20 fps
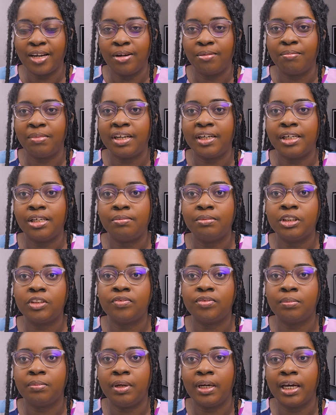My name is
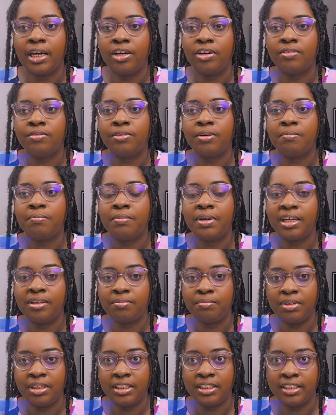Fumilayo from Bet
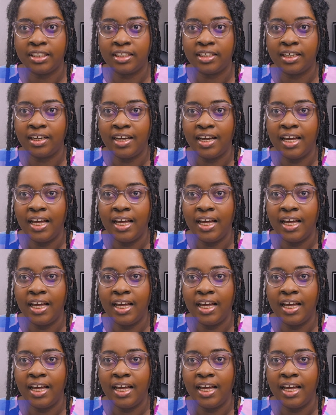Media,